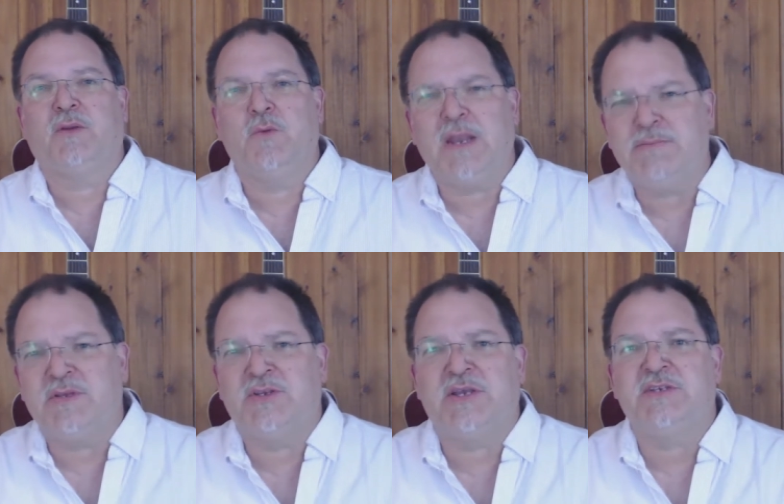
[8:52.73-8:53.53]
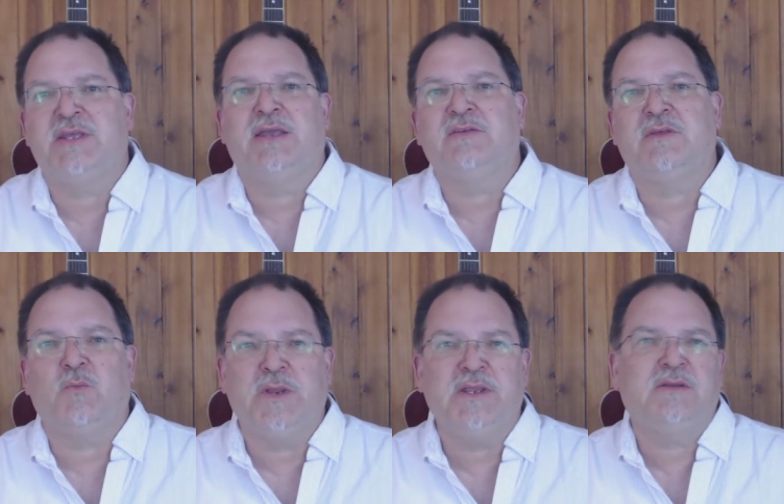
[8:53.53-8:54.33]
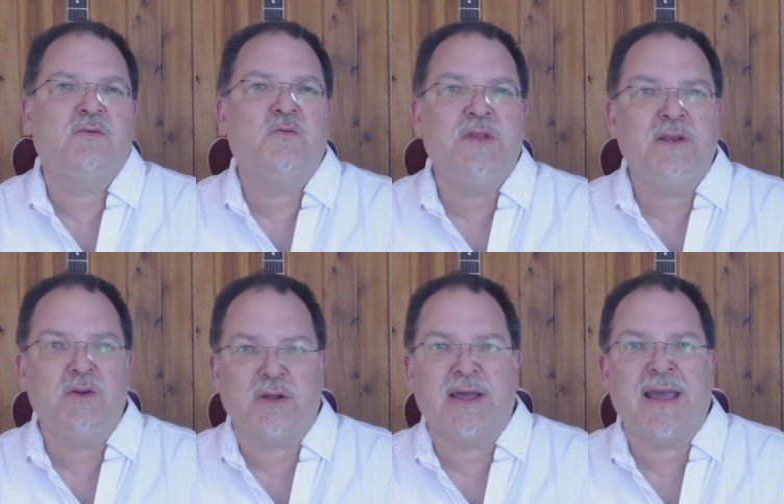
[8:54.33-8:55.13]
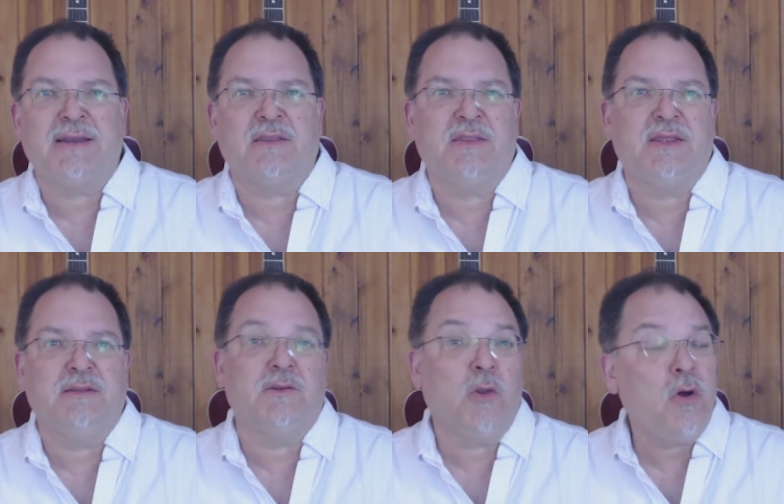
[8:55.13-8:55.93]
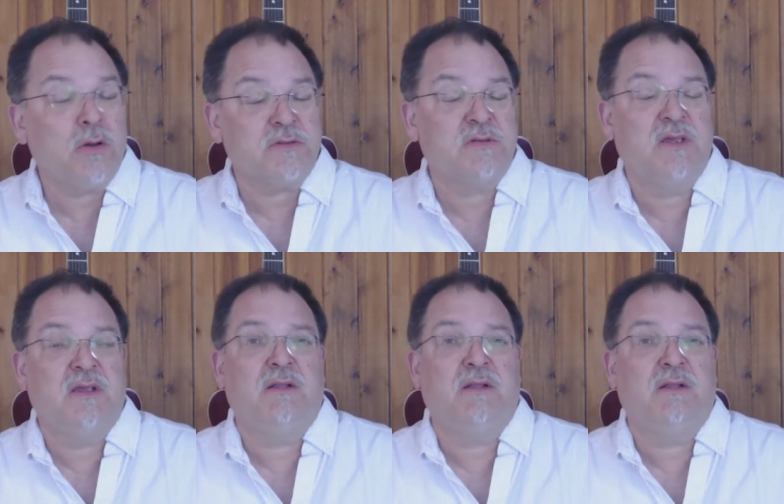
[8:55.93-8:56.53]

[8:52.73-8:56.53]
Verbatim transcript: What I'm suggesting is that we need to relook at the laws